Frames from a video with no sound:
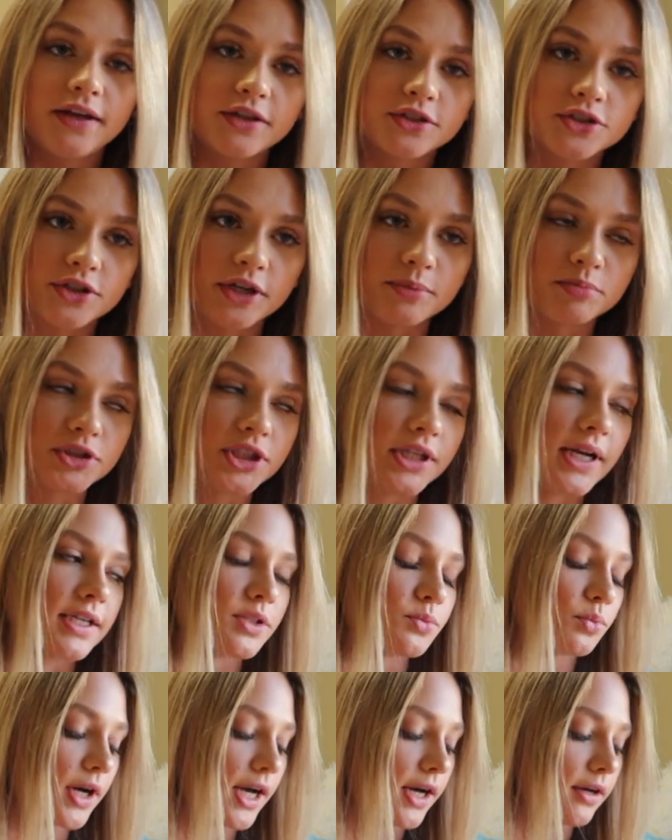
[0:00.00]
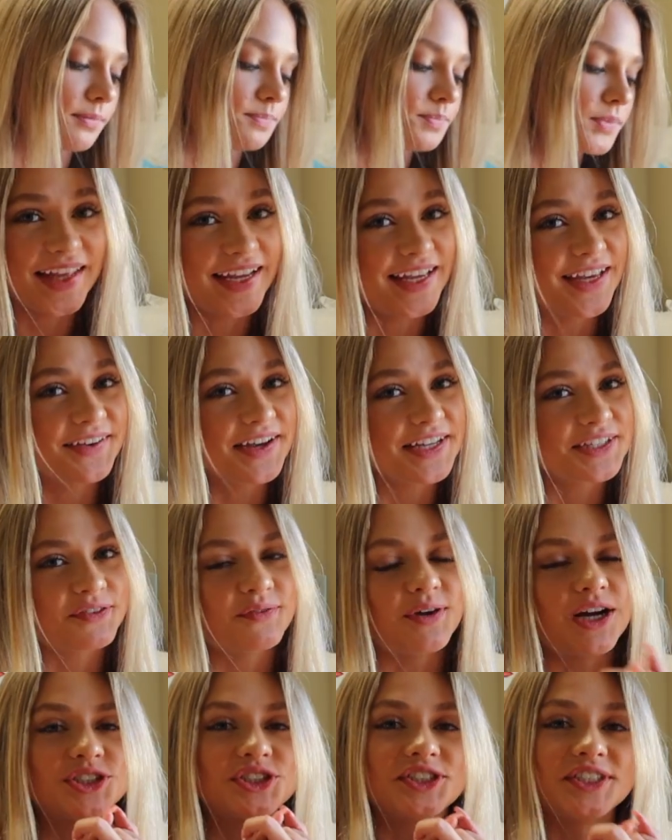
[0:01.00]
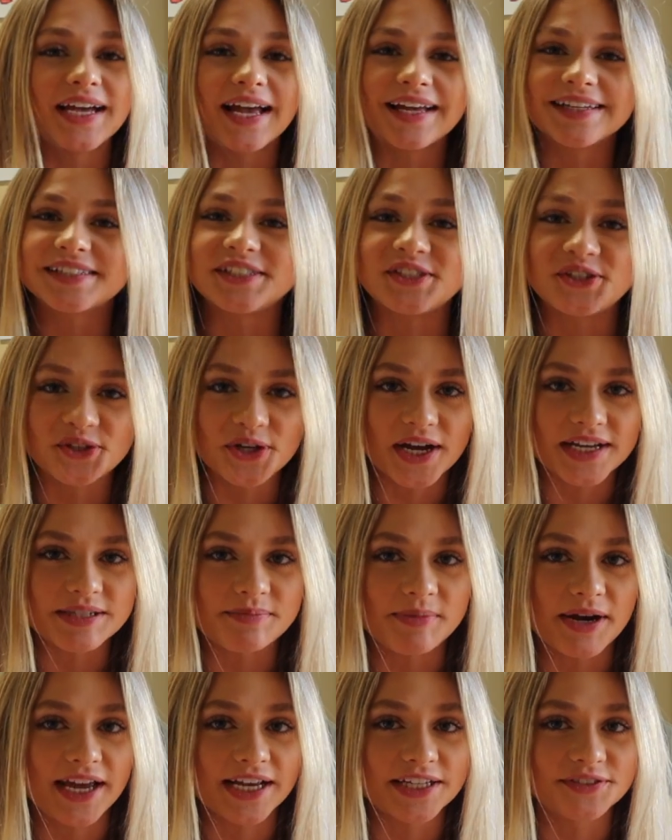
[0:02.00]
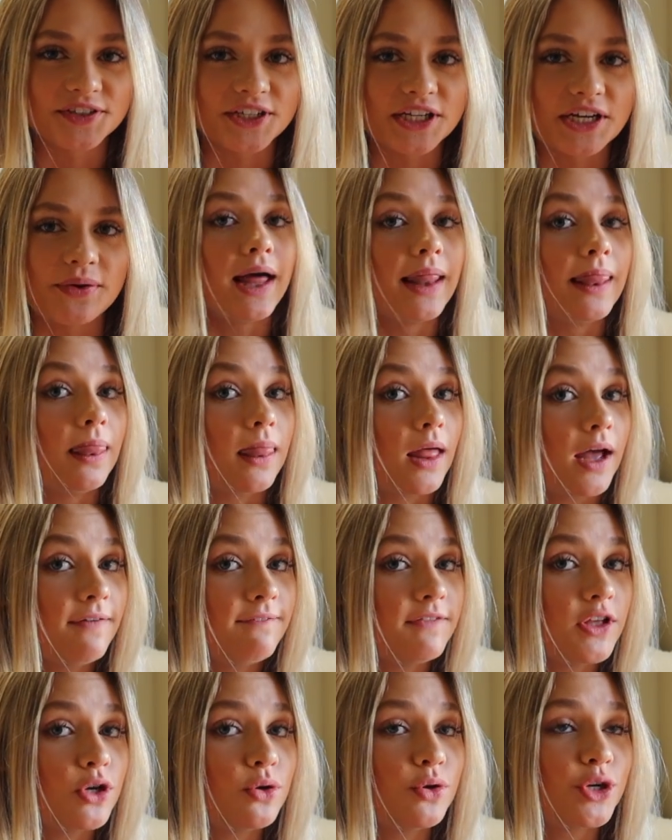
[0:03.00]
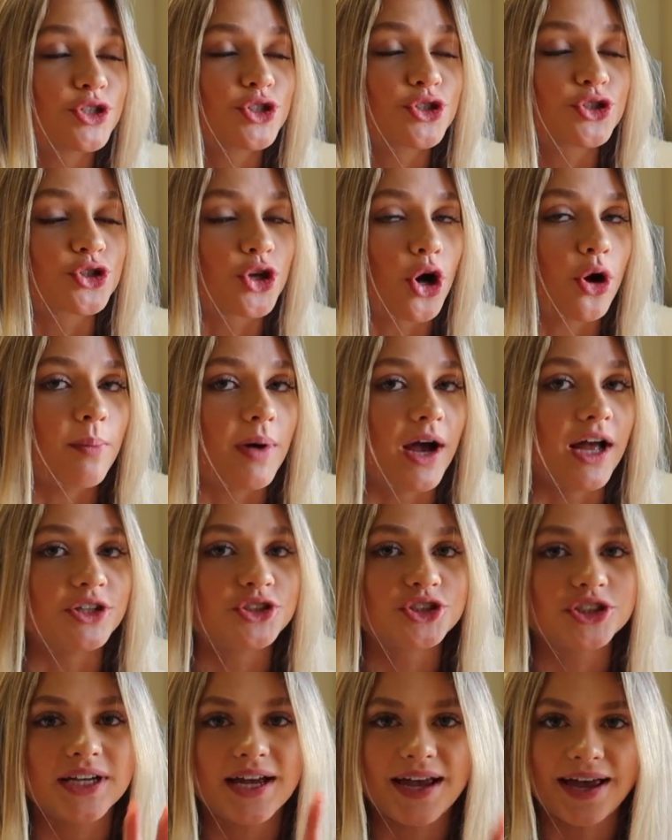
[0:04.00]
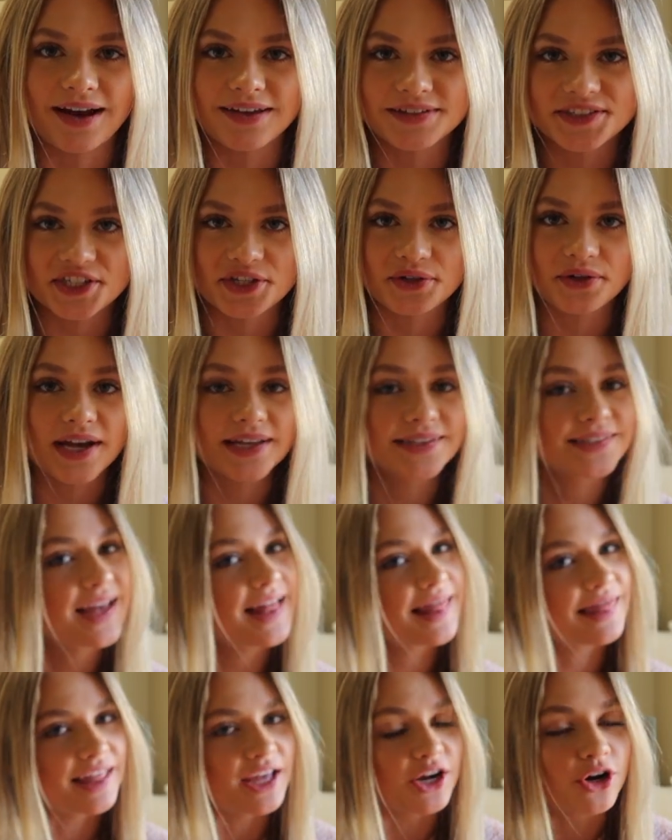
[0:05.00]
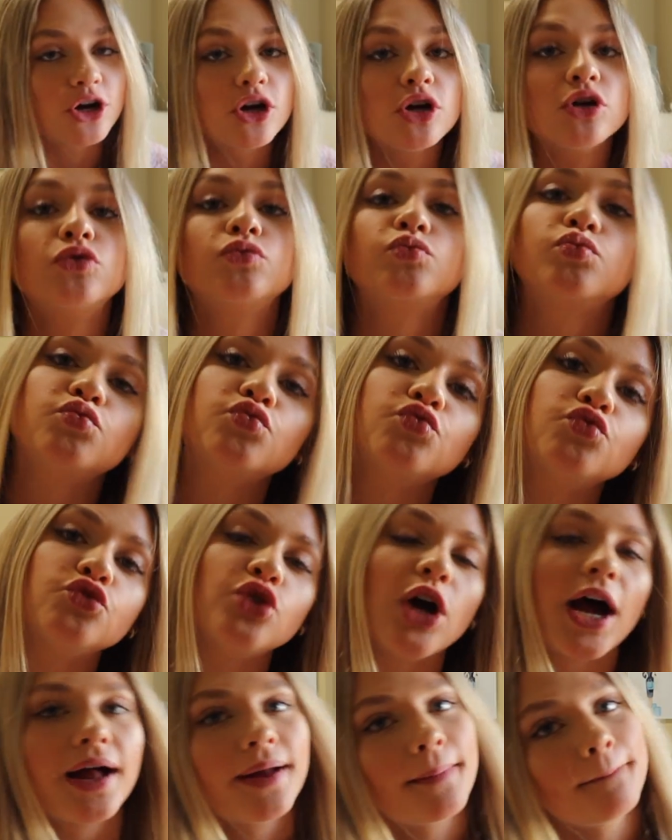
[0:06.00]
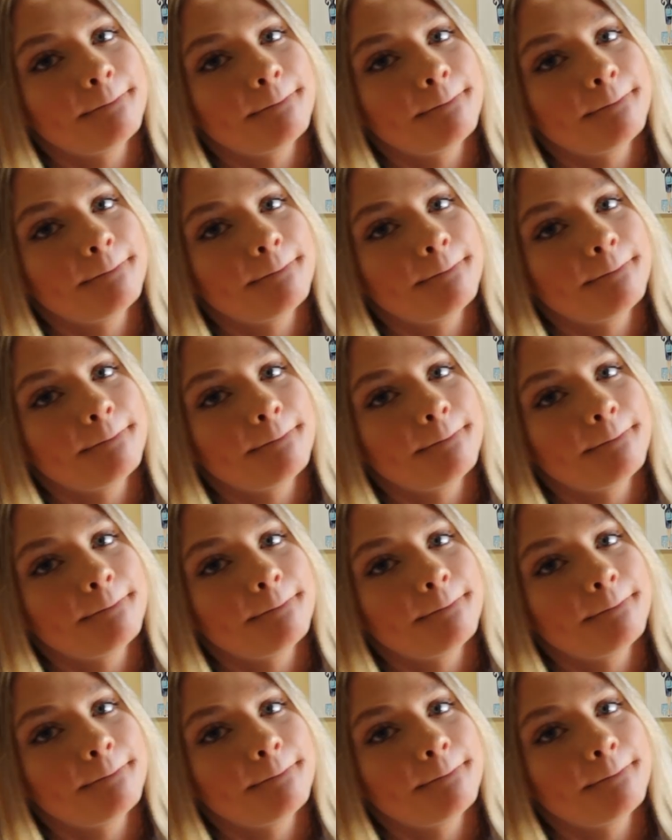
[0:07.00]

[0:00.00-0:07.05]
the description as well. Thank you guys for watching. I'll see you guys in my next video. I love you so much, and I'll see you guys later. Mwah.